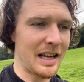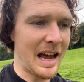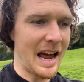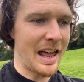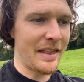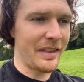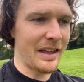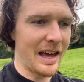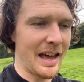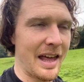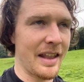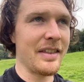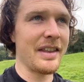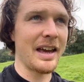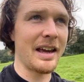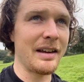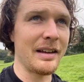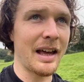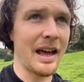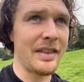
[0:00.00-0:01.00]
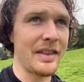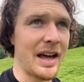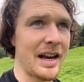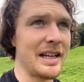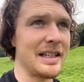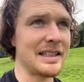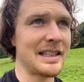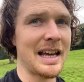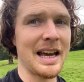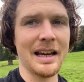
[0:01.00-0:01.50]
and that
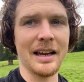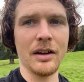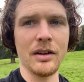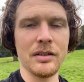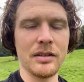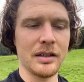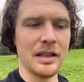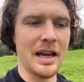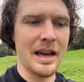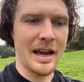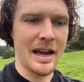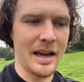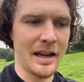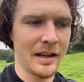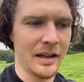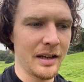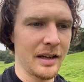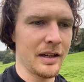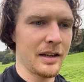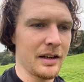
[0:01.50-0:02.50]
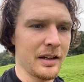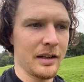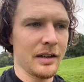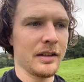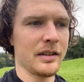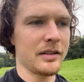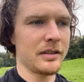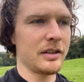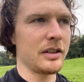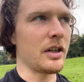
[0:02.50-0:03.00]
is they're
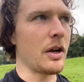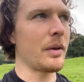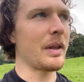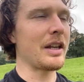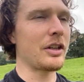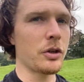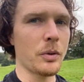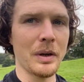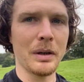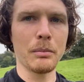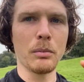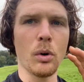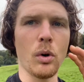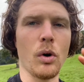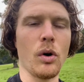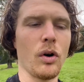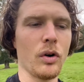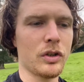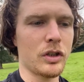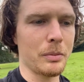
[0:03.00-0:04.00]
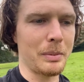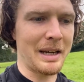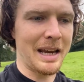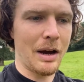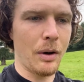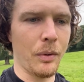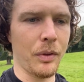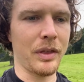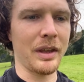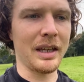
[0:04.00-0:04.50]
doing more to be
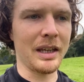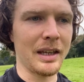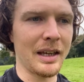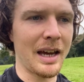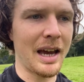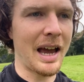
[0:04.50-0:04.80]
healthy.